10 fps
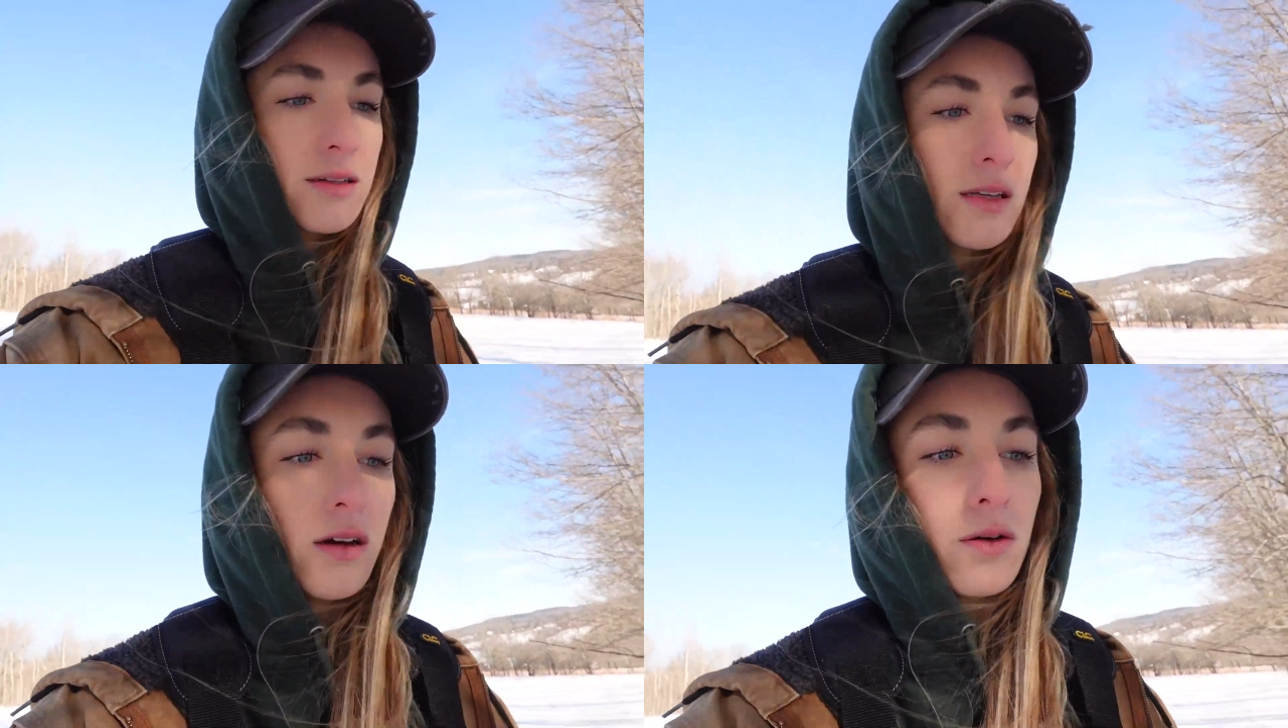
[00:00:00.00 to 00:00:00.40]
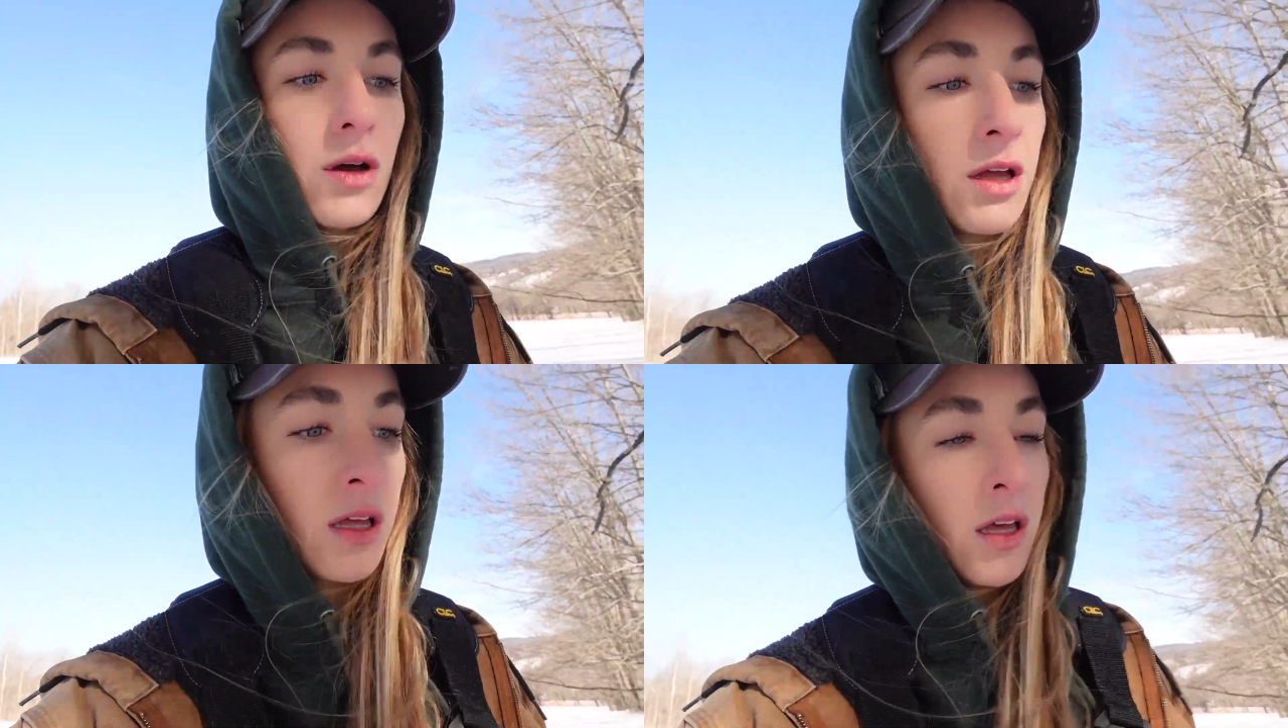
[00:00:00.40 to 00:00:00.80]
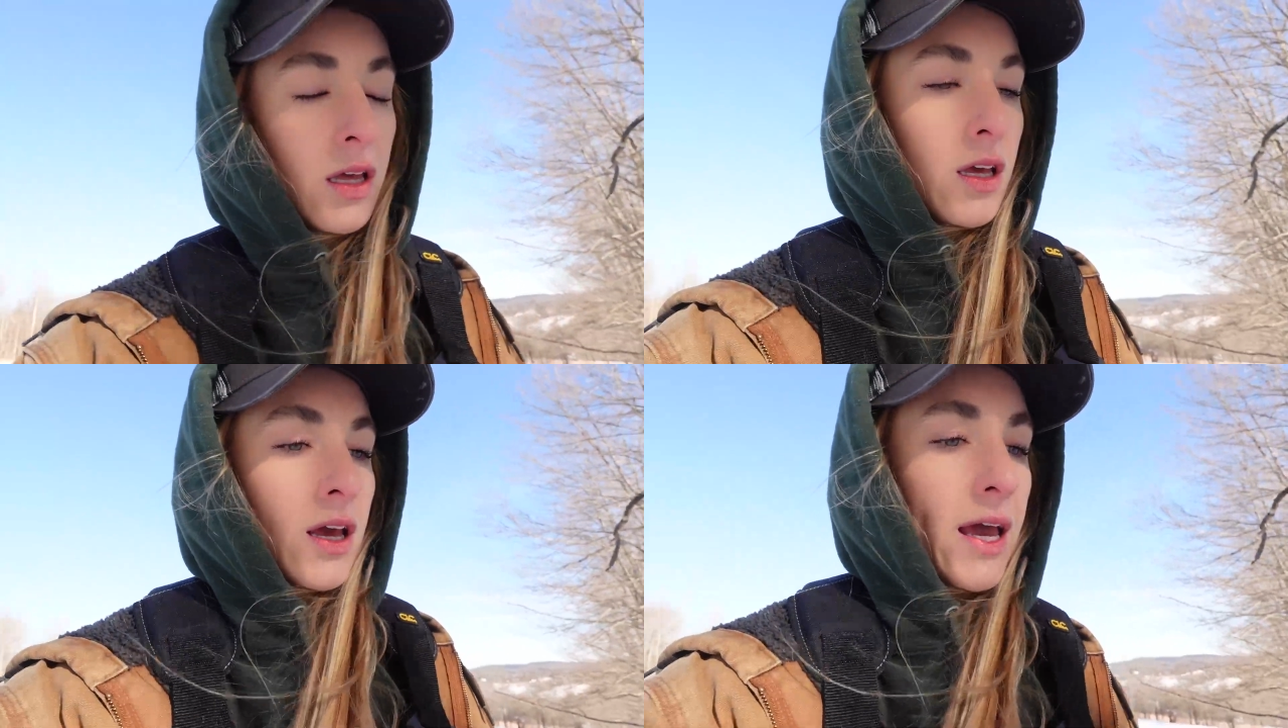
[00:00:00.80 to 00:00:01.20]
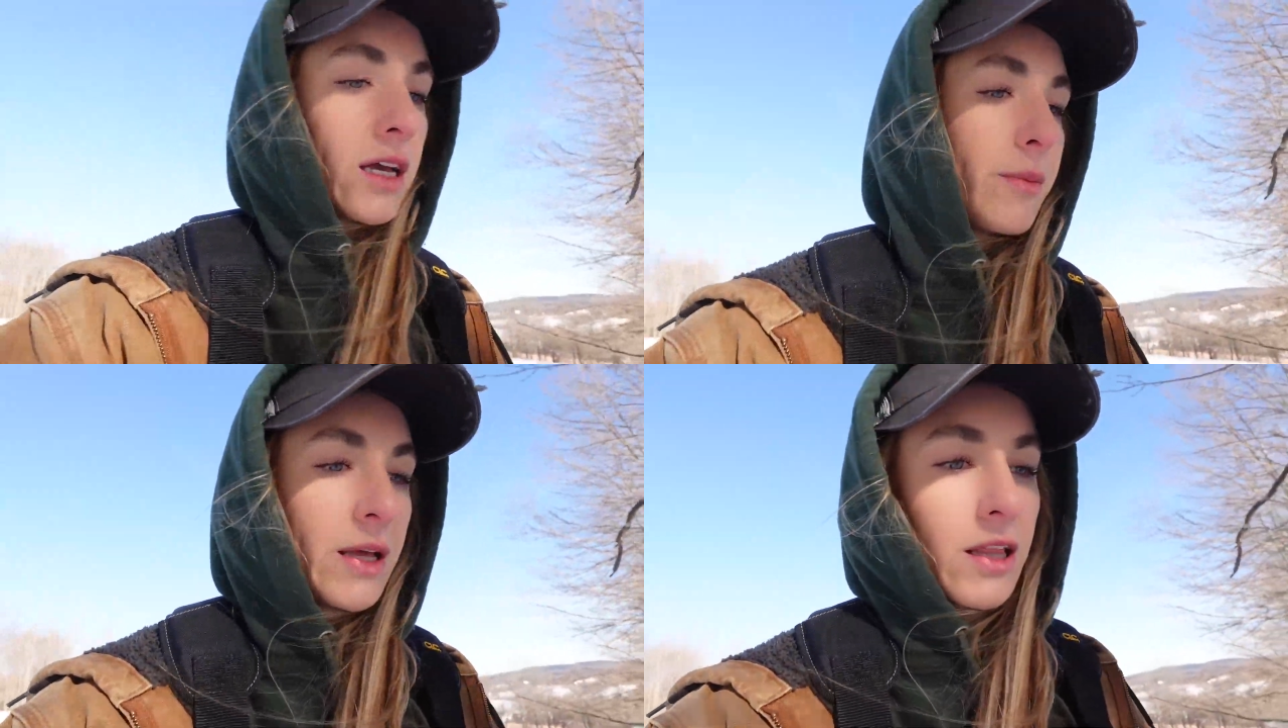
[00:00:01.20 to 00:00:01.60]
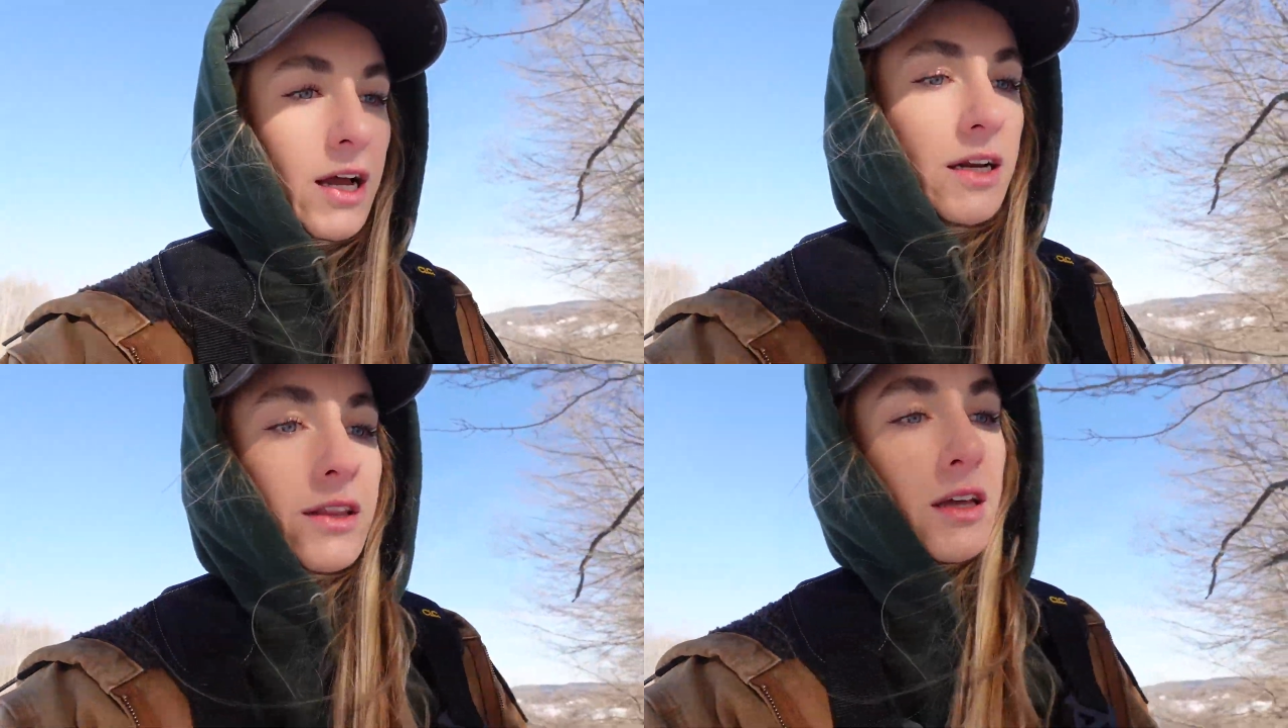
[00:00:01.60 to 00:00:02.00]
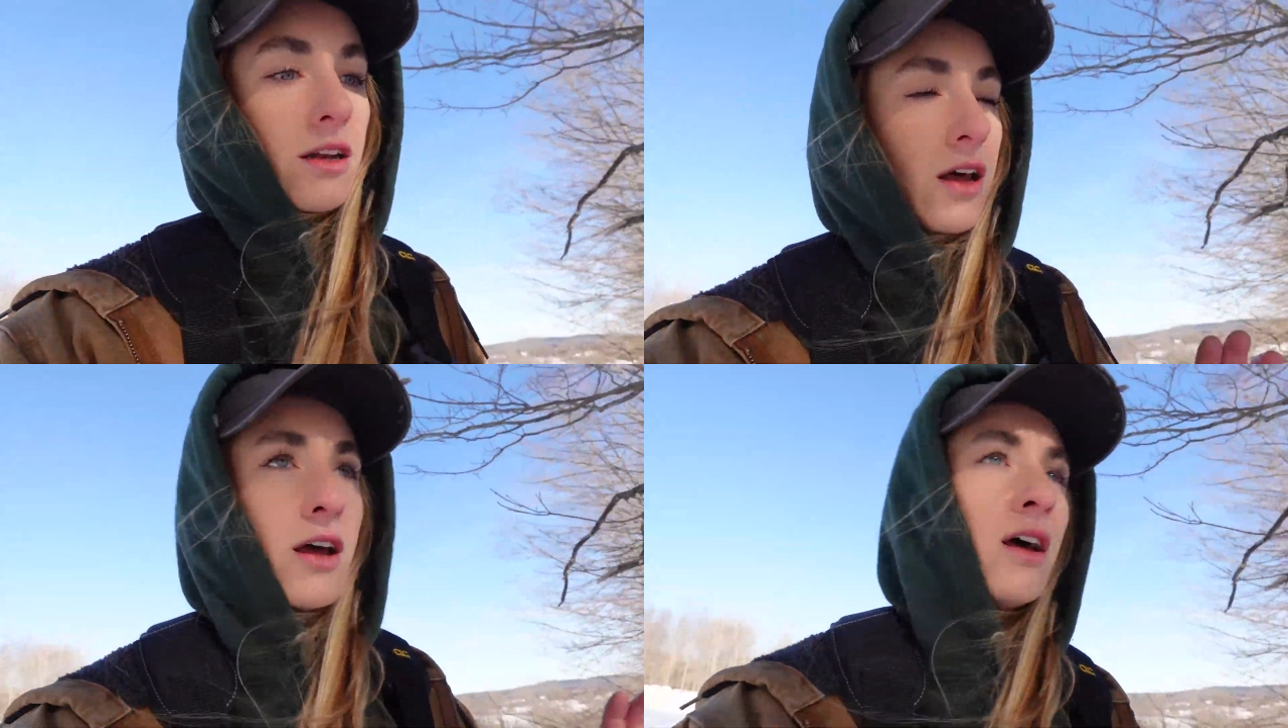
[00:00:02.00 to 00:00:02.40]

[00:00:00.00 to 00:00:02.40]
so hang a main line and then